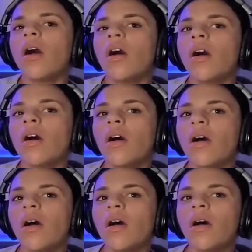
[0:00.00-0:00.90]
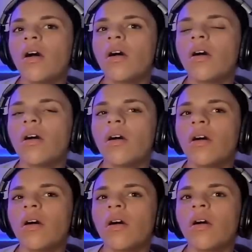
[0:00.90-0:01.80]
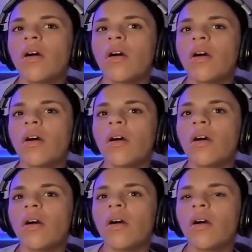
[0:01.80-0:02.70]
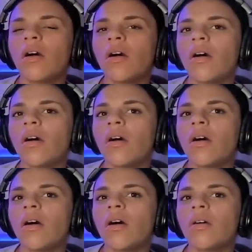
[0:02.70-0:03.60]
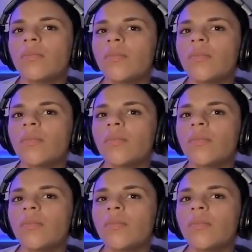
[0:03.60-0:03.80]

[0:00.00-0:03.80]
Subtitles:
No words are spoken by the person on screen.